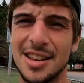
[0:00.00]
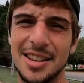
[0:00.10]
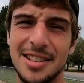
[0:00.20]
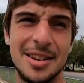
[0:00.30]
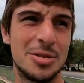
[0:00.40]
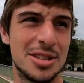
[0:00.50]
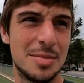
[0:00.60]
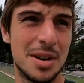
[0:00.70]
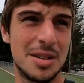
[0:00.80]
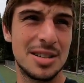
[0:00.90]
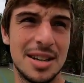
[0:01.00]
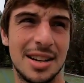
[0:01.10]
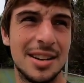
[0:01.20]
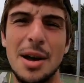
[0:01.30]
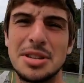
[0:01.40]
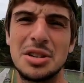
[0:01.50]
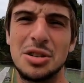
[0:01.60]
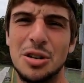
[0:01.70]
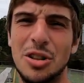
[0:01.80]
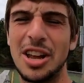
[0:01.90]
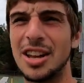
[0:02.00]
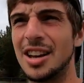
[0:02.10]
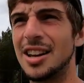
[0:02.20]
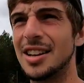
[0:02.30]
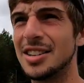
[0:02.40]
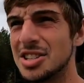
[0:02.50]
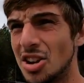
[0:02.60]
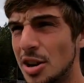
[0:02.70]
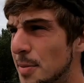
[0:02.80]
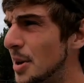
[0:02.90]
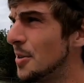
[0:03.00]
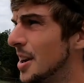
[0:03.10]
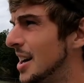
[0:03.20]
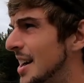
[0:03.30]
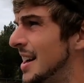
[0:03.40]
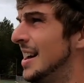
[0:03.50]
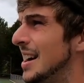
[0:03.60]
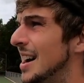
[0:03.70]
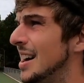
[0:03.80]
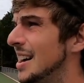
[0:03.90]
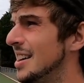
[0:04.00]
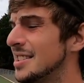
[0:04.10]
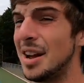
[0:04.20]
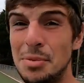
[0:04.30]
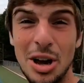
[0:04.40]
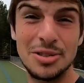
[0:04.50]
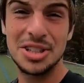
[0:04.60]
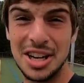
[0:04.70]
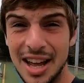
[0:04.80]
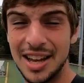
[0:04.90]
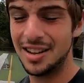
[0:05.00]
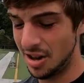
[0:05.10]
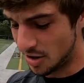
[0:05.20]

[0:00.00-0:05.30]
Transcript: that was embarrassing. I'm just gonna do a little like just talk about I'm coaching today.